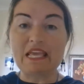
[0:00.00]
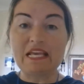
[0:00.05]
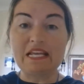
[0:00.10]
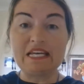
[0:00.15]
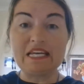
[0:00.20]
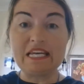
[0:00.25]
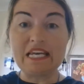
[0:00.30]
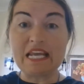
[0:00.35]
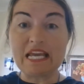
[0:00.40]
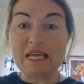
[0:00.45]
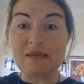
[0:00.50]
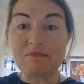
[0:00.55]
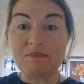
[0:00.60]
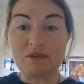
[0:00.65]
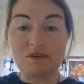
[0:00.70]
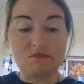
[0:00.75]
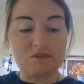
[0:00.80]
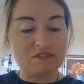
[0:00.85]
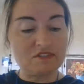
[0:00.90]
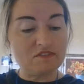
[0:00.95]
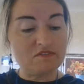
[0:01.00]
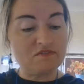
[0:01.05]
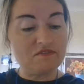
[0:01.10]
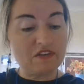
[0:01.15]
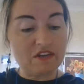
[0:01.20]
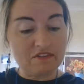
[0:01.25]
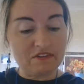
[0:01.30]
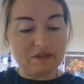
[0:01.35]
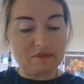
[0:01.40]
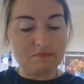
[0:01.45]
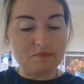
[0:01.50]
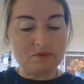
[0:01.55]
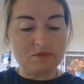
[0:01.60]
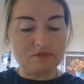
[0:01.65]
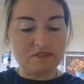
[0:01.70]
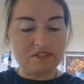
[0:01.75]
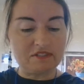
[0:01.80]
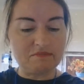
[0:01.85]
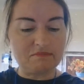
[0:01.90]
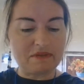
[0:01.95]
Naaman was a very
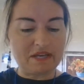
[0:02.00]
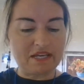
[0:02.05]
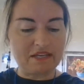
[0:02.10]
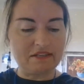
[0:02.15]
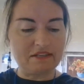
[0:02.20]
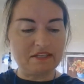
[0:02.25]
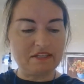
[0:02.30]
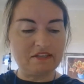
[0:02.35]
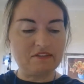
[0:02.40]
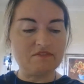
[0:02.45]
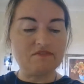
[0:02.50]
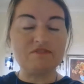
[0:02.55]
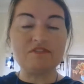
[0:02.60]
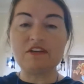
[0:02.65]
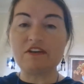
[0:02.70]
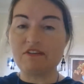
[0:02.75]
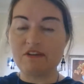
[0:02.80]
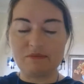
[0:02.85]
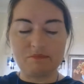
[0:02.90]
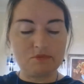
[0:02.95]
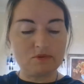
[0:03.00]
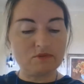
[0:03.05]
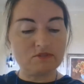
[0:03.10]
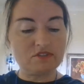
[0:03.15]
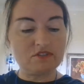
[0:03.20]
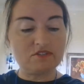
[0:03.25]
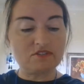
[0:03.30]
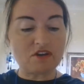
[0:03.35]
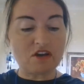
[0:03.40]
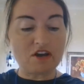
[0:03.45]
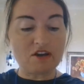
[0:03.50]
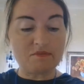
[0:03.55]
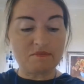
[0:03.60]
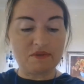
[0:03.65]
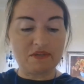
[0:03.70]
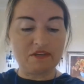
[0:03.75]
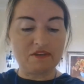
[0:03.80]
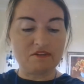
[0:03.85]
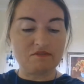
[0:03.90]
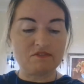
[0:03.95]
important man in a very important
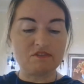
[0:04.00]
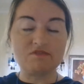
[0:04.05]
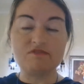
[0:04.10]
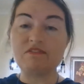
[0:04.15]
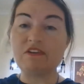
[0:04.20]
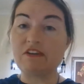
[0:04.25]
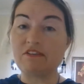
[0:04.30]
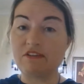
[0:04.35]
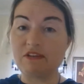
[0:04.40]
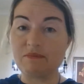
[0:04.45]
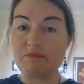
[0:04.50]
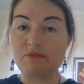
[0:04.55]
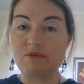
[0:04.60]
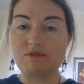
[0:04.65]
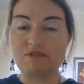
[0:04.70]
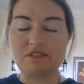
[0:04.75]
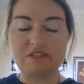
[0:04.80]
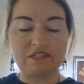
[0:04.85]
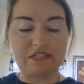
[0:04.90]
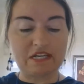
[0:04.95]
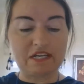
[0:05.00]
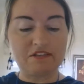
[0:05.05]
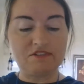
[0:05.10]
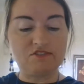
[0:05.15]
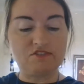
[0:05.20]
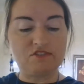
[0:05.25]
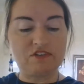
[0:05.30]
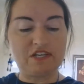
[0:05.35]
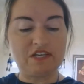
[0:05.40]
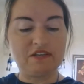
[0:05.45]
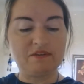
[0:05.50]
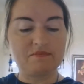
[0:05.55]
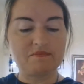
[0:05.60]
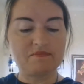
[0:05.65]
army of a very important country.